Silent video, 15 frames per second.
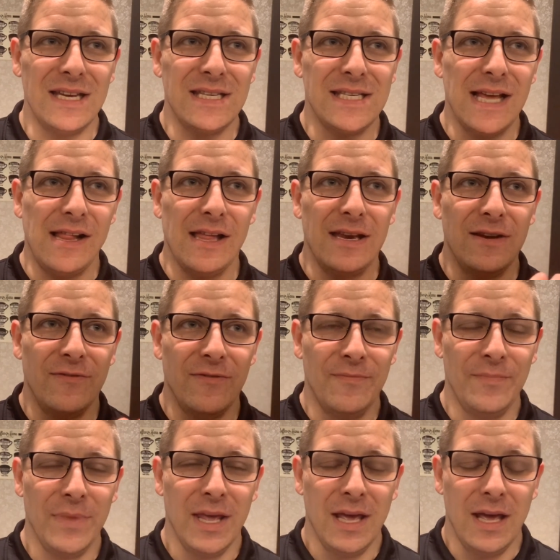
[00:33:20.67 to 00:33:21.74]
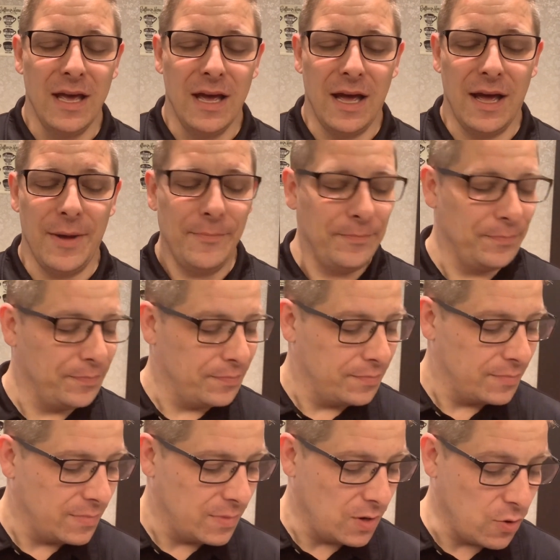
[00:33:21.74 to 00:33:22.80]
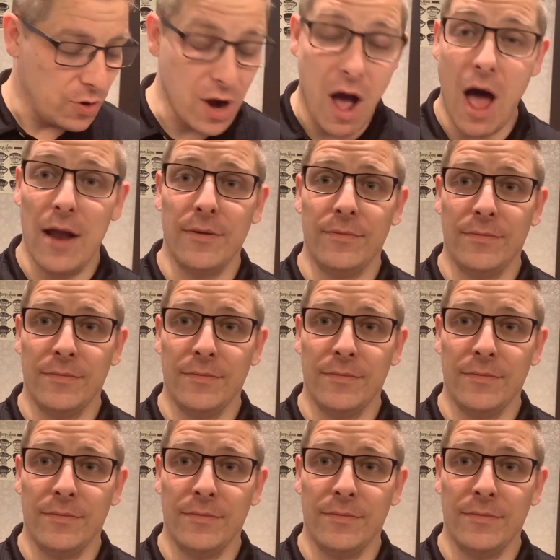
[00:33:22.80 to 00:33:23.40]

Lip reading: to sell it, or not.